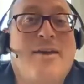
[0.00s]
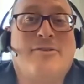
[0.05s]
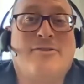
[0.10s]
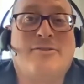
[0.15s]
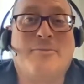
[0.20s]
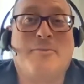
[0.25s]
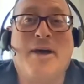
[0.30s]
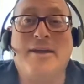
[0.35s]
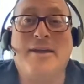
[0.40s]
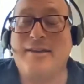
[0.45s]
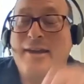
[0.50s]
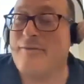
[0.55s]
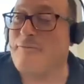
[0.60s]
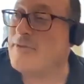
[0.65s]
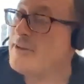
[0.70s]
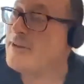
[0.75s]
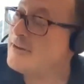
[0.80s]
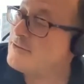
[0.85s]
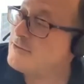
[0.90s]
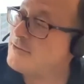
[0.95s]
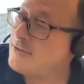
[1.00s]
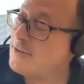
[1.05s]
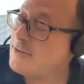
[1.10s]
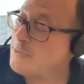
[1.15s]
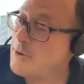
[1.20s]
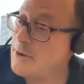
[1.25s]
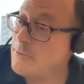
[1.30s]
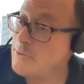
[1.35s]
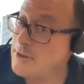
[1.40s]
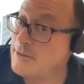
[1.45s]
So my definition, the
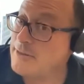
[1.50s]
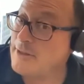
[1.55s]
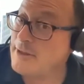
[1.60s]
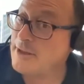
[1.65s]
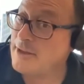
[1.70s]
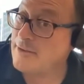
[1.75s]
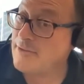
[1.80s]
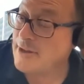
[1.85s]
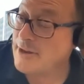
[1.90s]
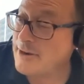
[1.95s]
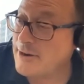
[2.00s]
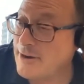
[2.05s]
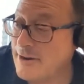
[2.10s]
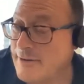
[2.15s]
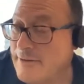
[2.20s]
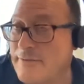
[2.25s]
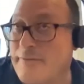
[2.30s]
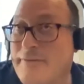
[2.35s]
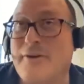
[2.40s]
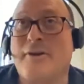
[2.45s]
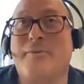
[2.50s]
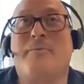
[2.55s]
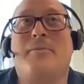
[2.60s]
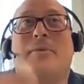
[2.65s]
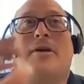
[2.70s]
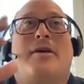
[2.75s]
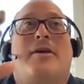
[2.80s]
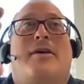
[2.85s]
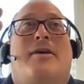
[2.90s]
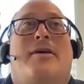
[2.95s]
way we think of it at our firm,
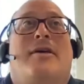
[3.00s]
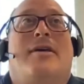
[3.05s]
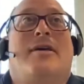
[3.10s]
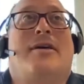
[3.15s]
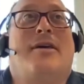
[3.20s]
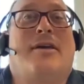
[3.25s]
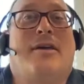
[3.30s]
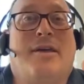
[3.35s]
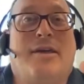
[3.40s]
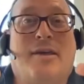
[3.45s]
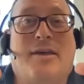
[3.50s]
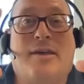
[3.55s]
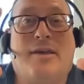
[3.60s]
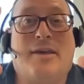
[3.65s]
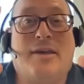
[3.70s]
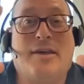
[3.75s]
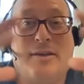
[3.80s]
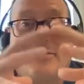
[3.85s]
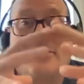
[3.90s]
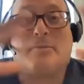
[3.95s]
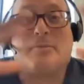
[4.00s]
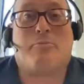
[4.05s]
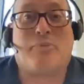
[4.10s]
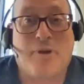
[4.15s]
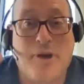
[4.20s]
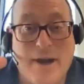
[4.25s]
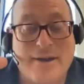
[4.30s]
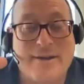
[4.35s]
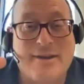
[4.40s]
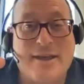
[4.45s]
is a
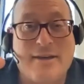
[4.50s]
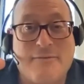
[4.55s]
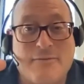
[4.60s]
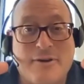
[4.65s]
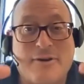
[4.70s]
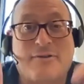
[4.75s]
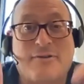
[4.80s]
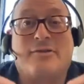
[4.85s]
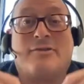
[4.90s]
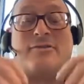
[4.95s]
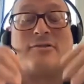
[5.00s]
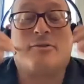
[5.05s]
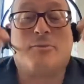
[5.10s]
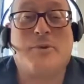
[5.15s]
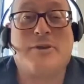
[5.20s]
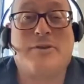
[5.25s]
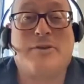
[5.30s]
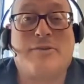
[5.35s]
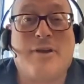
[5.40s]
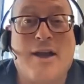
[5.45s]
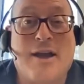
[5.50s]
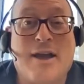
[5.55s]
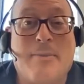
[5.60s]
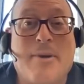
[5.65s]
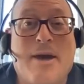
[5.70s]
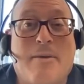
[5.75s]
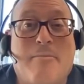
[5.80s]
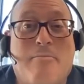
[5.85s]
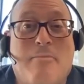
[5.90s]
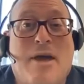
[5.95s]
broad definition. So we talk
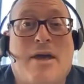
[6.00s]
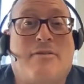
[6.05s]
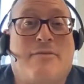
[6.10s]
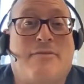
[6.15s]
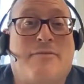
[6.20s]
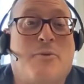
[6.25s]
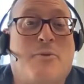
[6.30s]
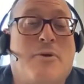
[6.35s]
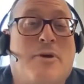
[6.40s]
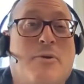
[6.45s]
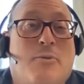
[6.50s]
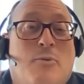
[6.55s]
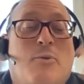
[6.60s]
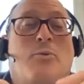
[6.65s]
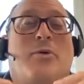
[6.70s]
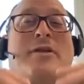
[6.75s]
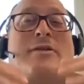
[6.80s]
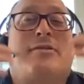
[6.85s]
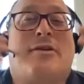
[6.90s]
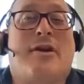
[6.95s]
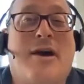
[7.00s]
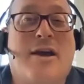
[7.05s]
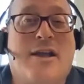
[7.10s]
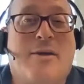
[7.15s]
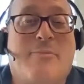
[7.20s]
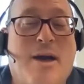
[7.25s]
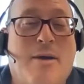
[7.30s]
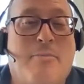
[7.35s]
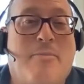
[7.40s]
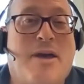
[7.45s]
about metaphor. When we talk
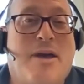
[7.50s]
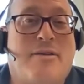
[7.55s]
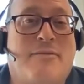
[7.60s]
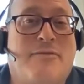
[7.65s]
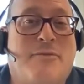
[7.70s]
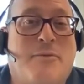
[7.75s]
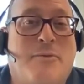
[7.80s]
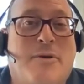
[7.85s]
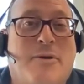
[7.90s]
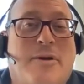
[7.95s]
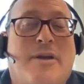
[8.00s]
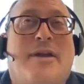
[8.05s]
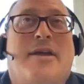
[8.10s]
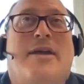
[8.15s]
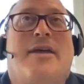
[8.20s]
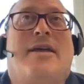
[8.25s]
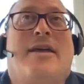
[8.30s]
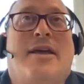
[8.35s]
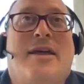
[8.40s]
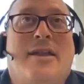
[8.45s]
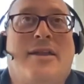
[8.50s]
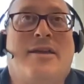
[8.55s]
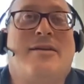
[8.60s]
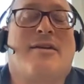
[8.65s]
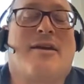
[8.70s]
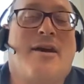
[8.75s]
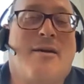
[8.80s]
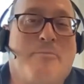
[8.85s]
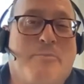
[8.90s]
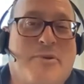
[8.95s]
about metaphor, it
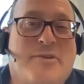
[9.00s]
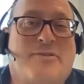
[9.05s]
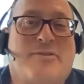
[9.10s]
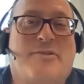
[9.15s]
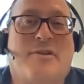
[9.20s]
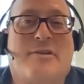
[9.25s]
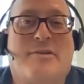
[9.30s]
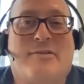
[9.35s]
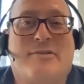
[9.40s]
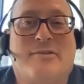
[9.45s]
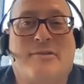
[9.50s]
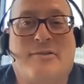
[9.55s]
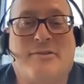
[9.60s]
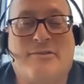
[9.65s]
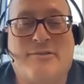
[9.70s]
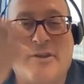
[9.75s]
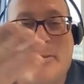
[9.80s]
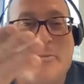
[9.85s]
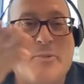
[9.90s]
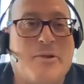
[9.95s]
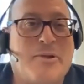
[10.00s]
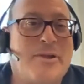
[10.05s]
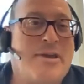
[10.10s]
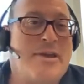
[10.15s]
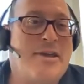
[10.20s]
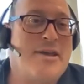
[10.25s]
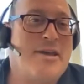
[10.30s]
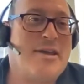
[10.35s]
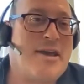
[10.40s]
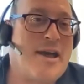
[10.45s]
encompasses
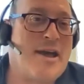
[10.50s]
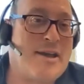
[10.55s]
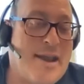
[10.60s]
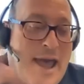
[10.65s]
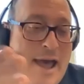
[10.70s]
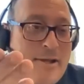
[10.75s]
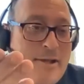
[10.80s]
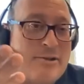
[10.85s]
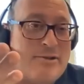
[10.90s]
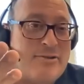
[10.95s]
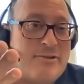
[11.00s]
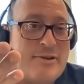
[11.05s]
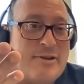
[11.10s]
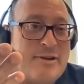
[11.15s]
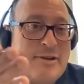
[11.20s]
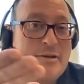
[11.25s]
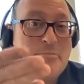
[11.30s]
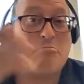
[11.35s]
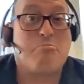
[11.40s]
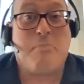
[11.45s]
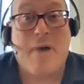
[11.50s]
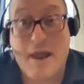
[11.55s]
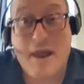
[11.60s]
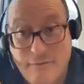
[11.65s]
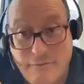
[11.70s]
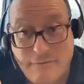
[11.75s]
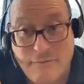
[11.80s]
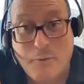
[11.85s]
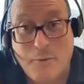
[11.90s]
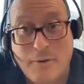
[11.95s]
simile, analogy,
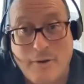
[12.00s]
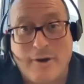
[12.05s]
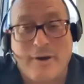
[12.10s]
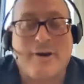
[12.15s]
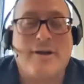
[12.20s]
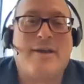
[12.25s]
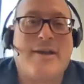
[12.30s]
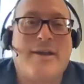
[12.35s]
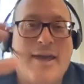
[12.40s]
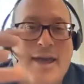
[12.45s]
metaphor.